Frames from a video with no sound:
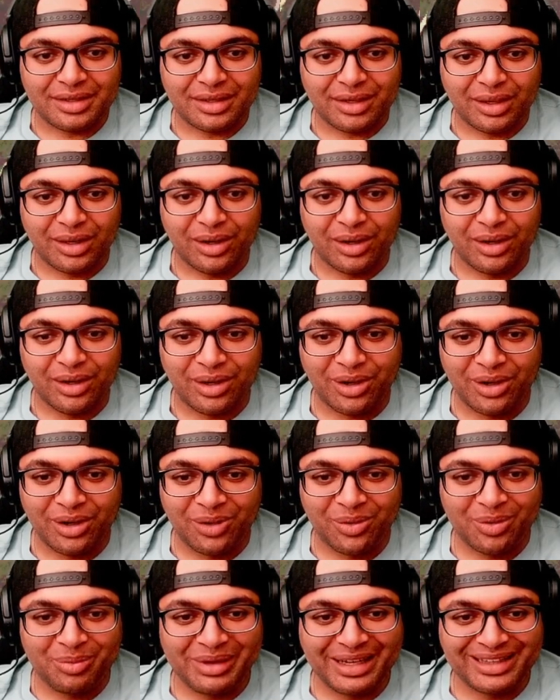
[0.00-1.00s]

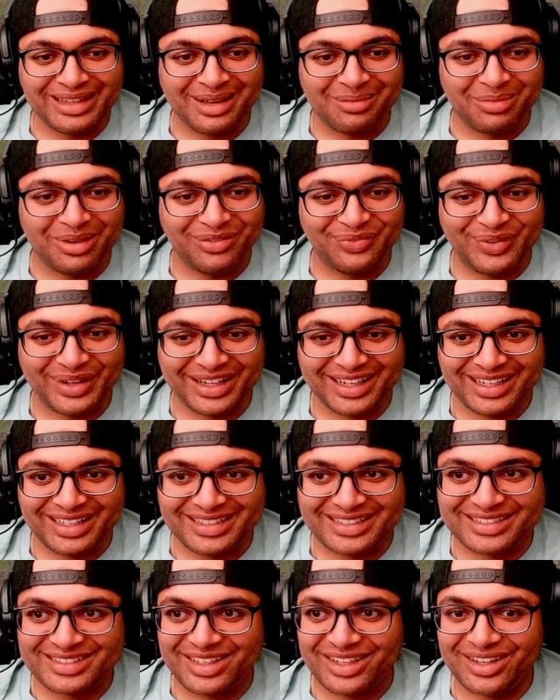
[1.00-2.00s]
Oh, we made that motherfucker a
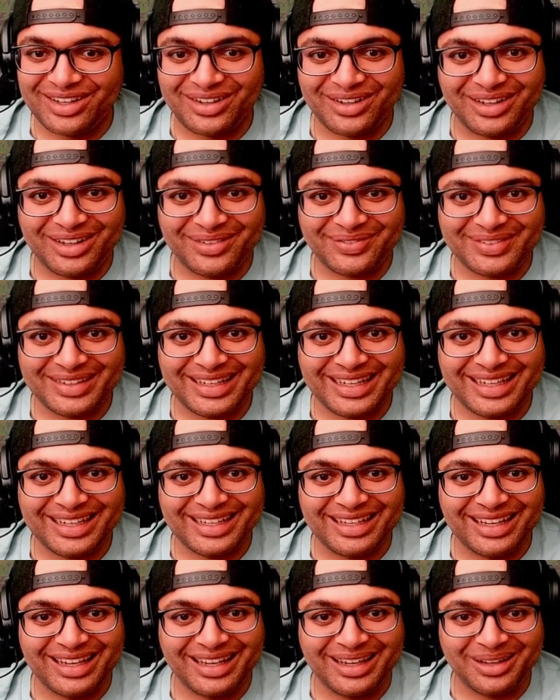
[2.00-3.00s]
sawed off. God
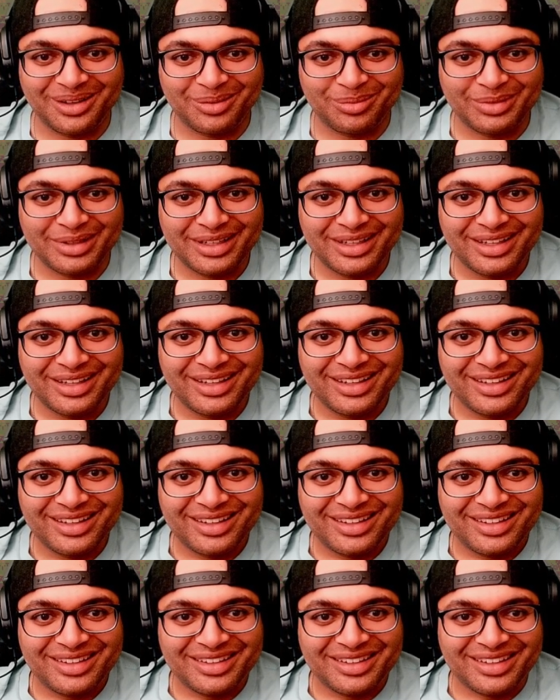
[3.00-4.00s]
damn.
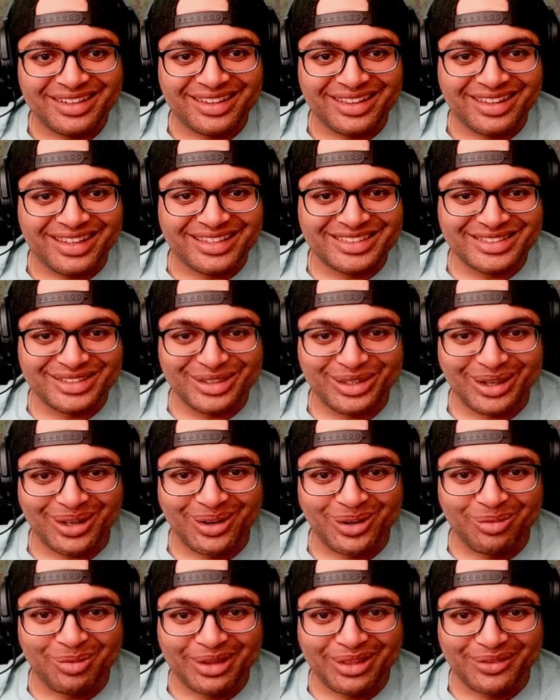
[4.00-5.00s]
Let's
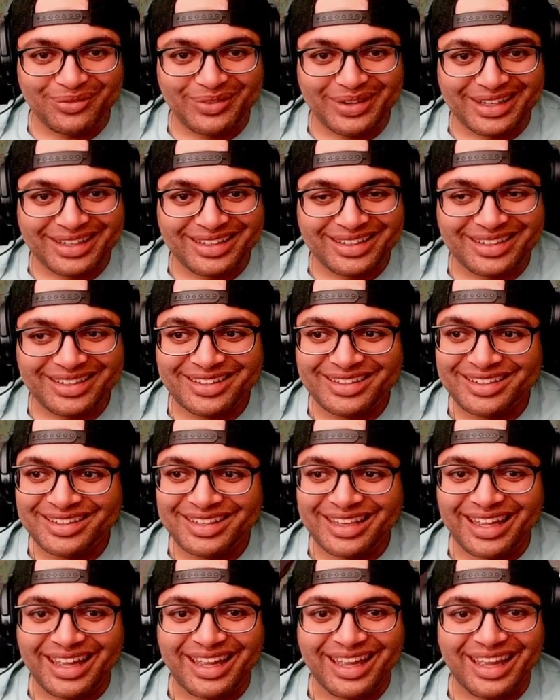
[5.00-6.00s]
go, motherfucker.
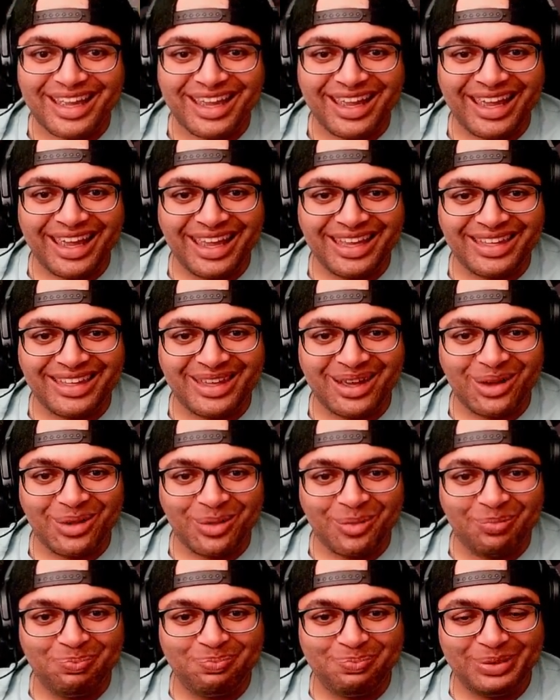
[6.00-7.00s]
Hey, yo,
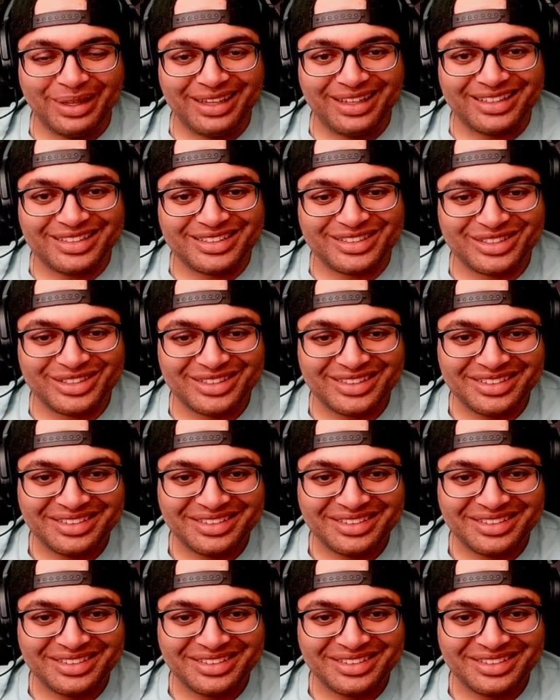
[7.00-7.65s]
bitch.